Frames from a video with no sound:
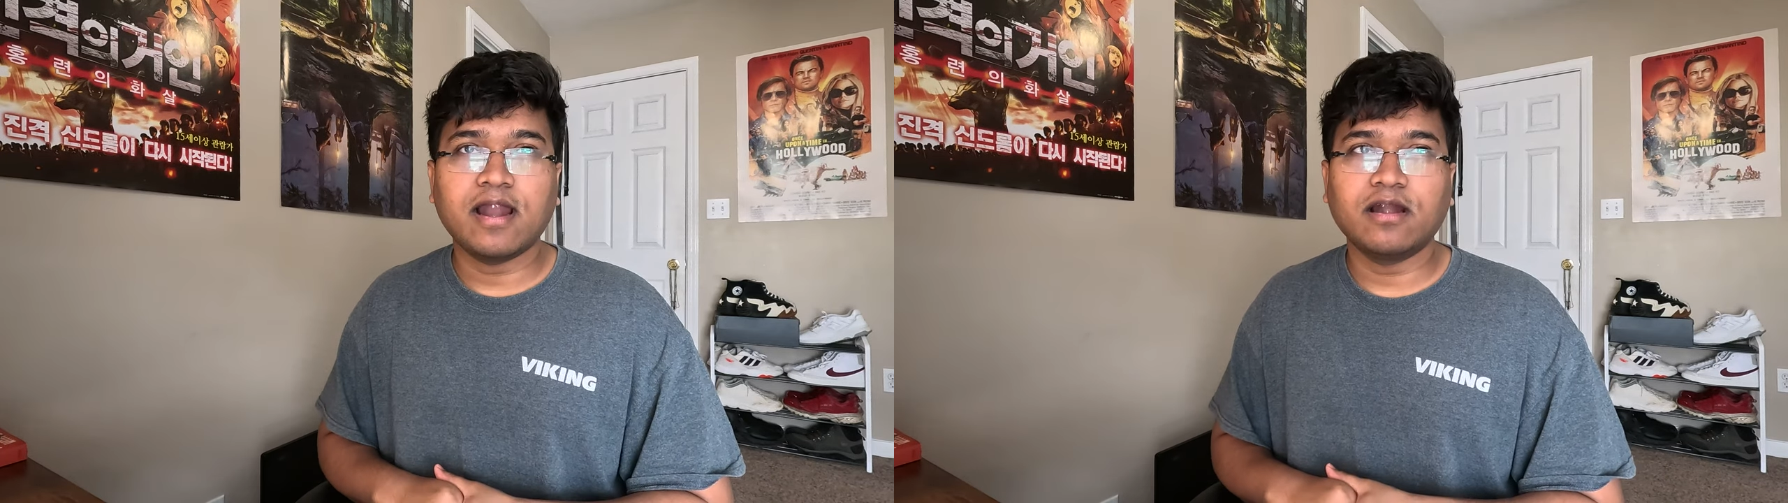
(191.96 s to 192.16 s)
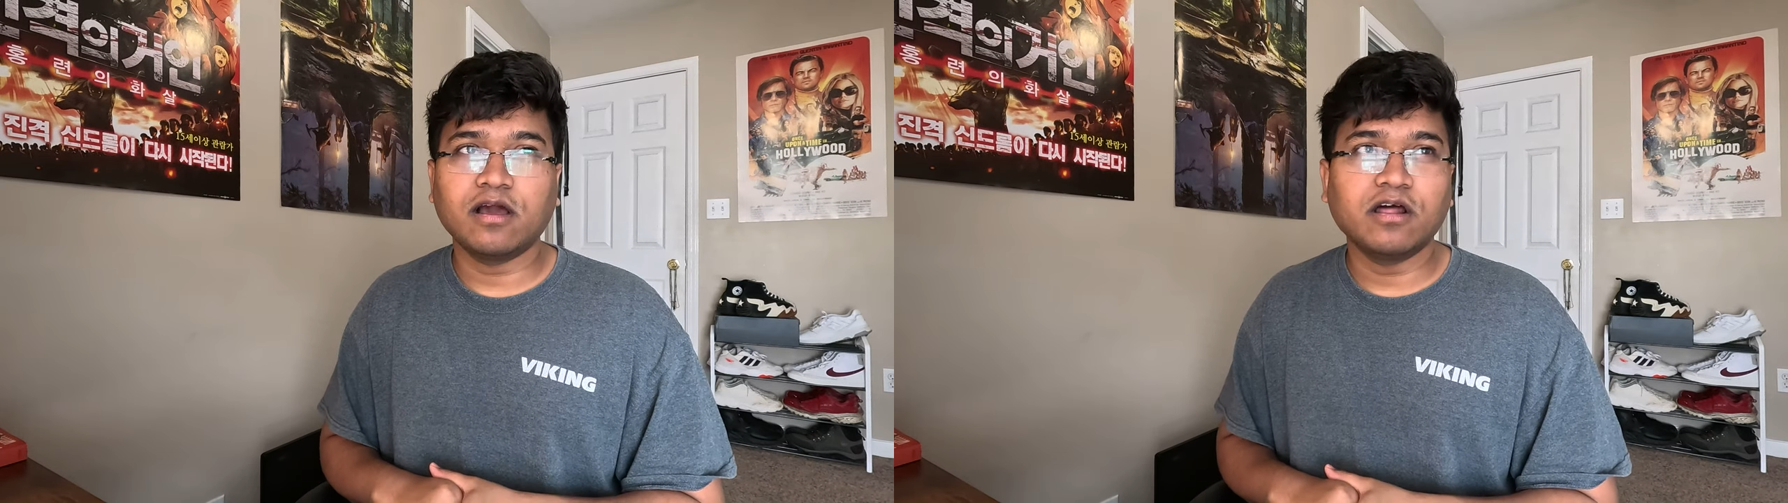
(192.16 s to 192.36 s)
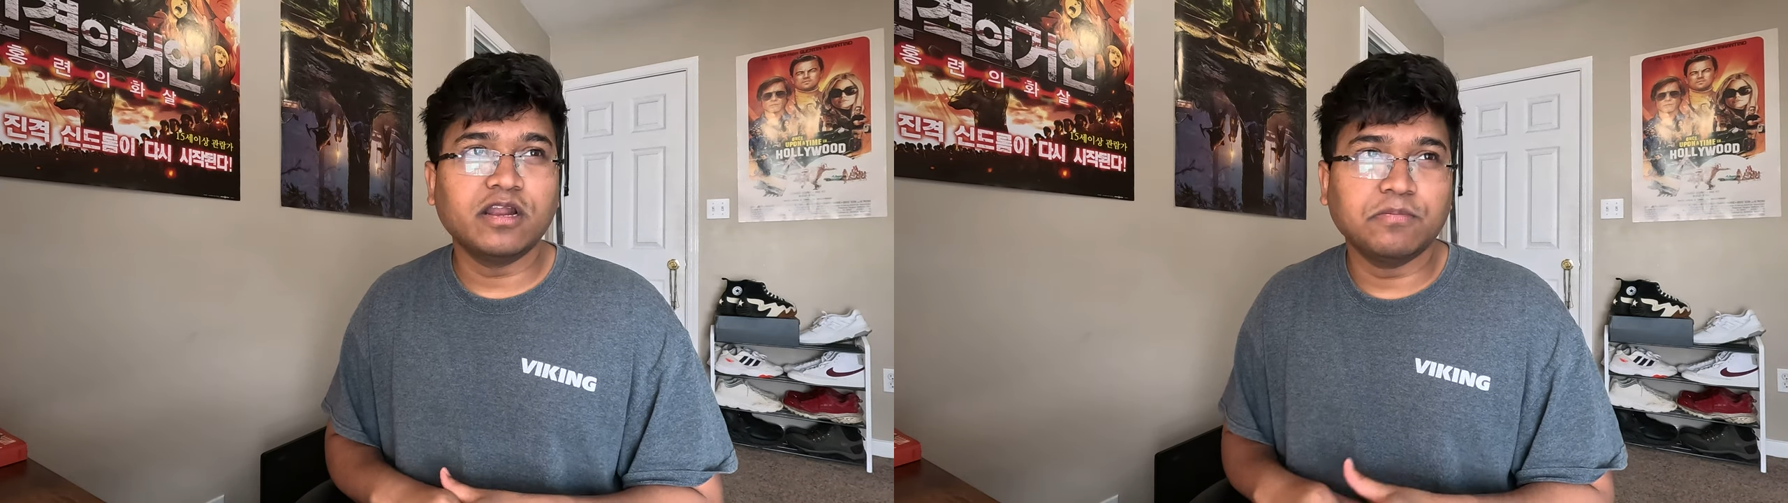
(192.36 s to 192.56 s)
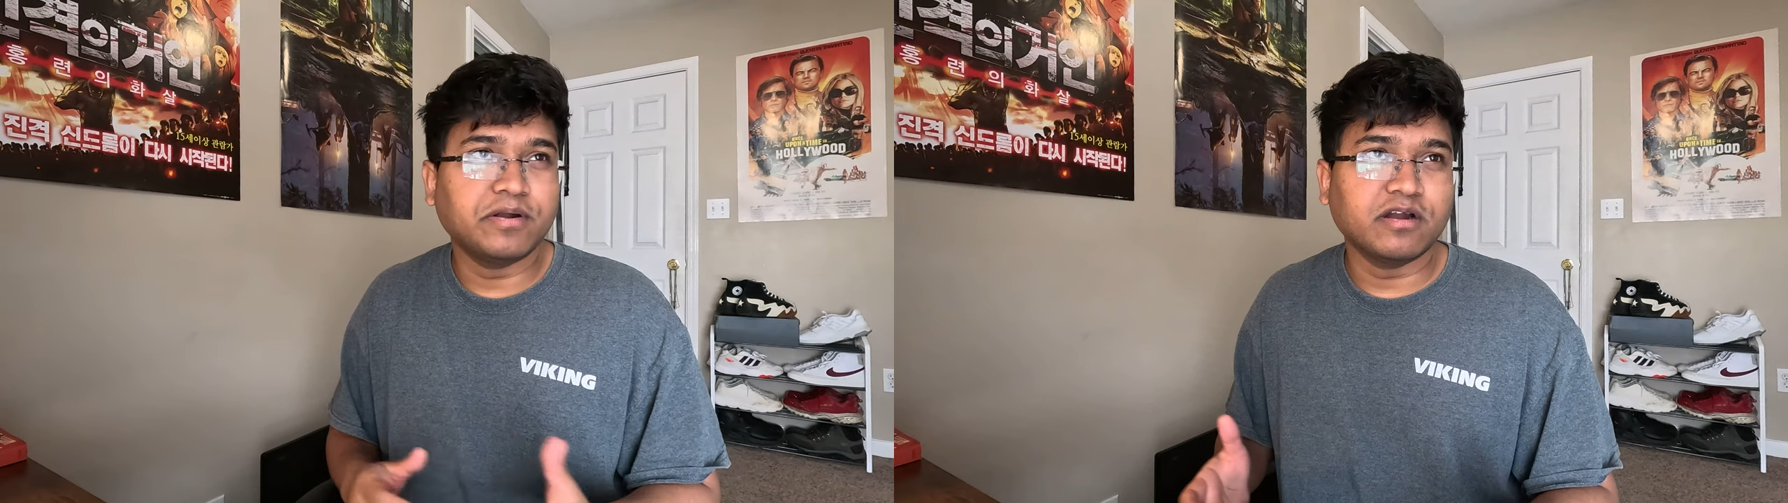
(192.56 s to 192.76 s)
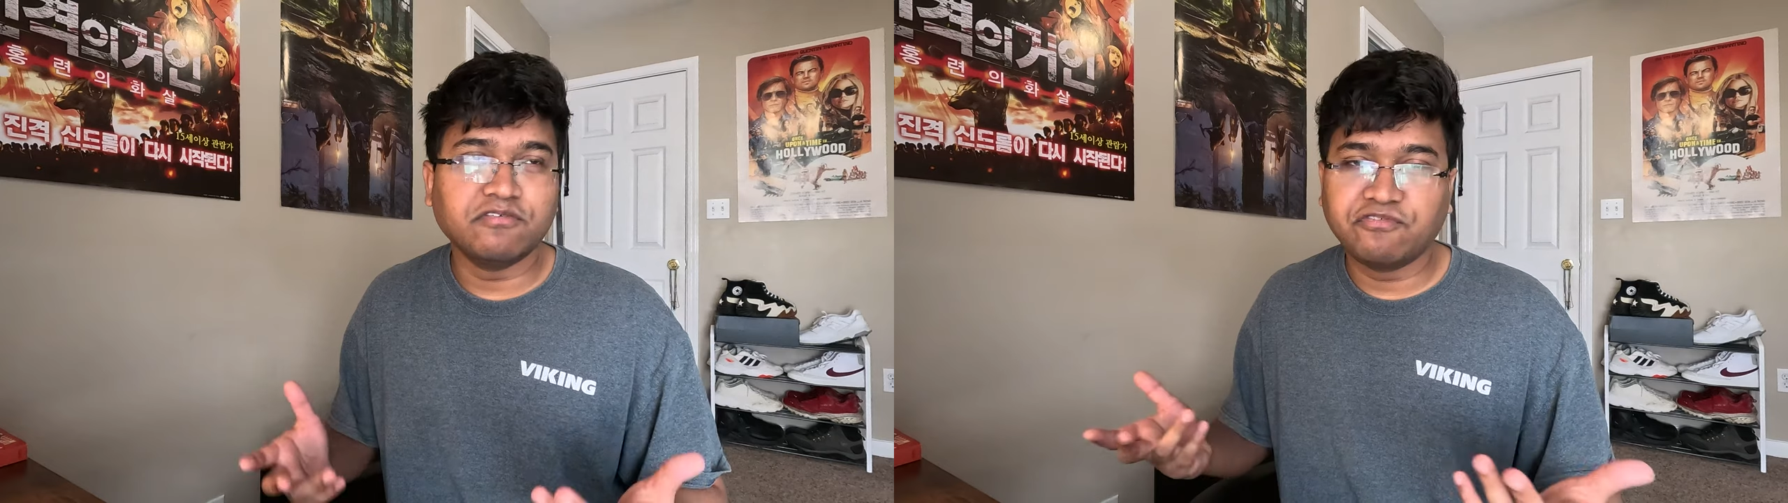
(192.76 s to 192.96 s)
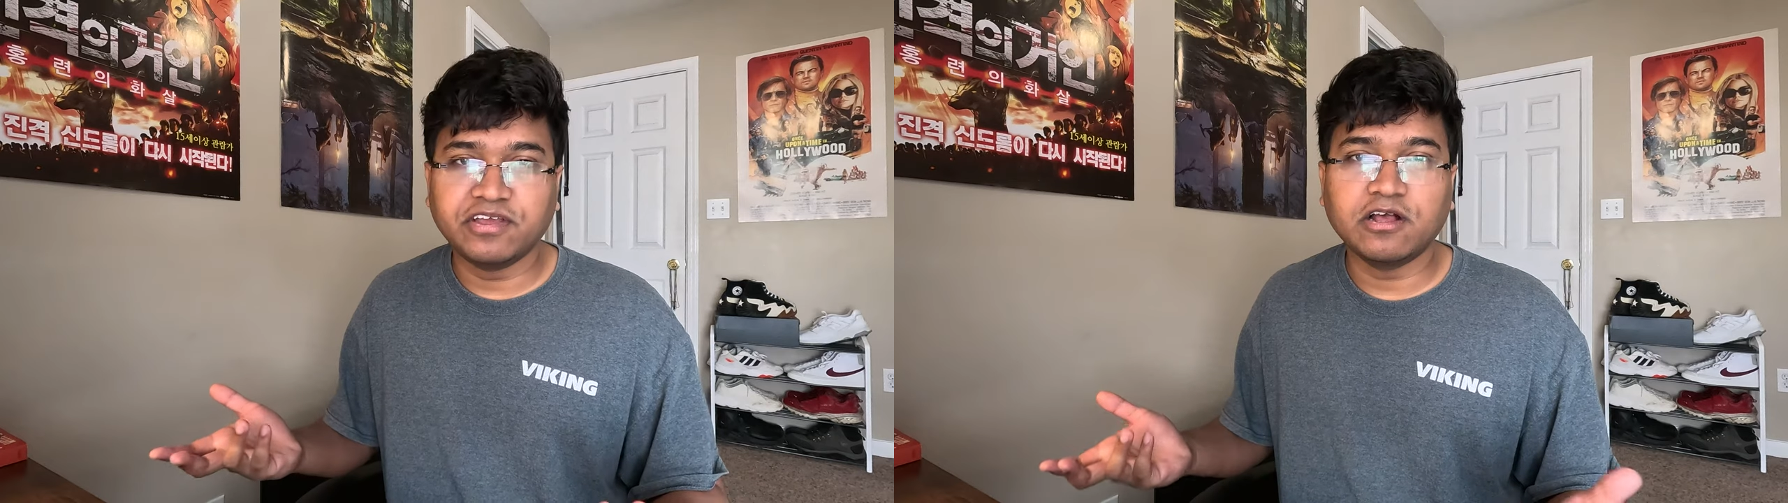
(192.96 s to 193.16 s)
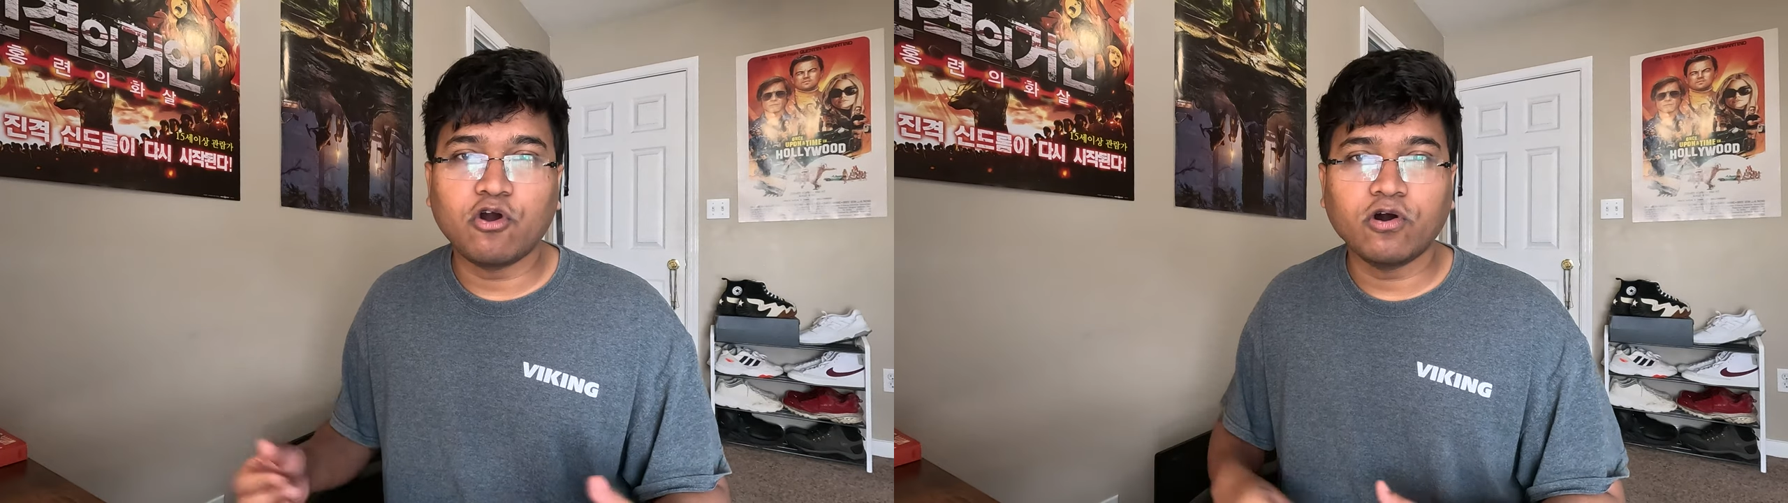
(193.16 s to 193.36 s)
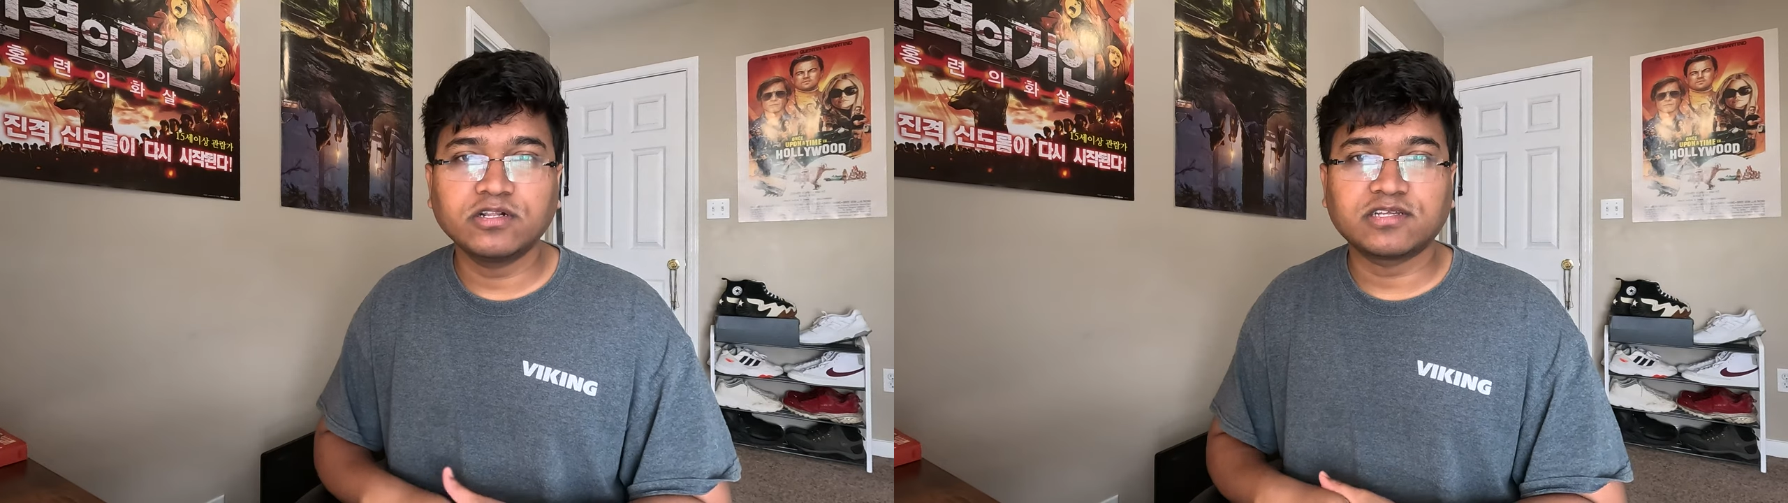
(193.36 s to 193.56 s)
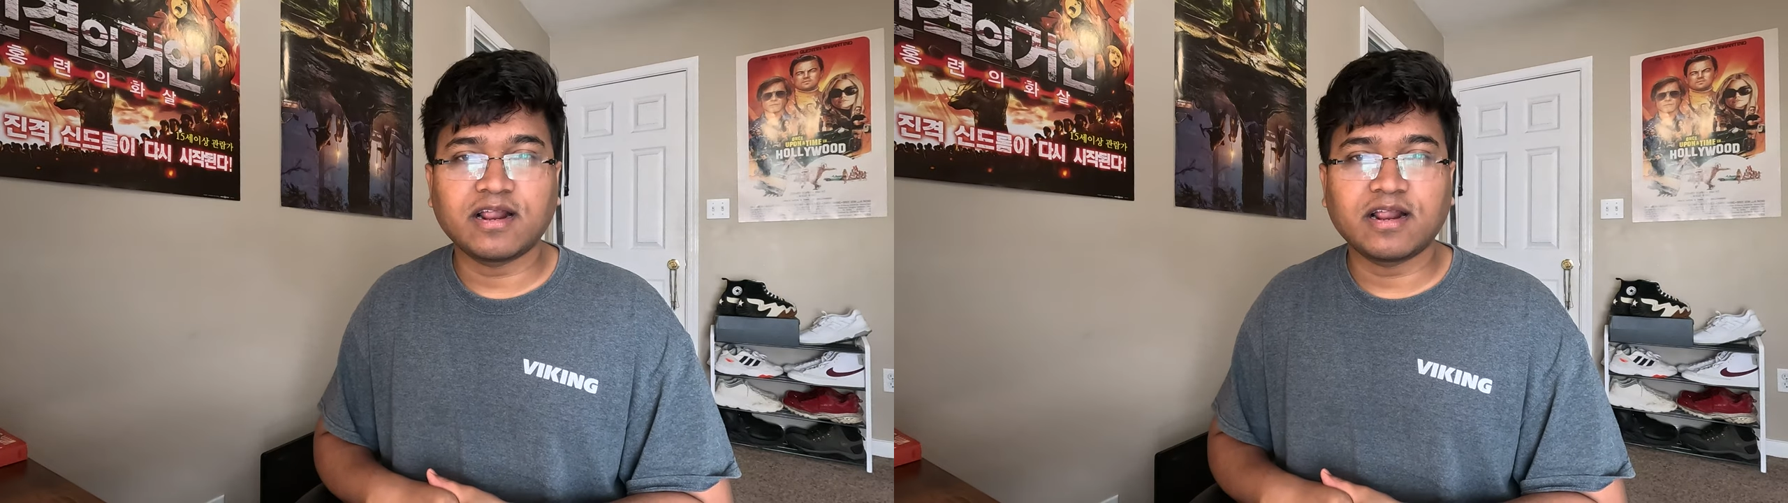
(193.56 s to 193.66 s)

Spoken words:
and unlimited free calls,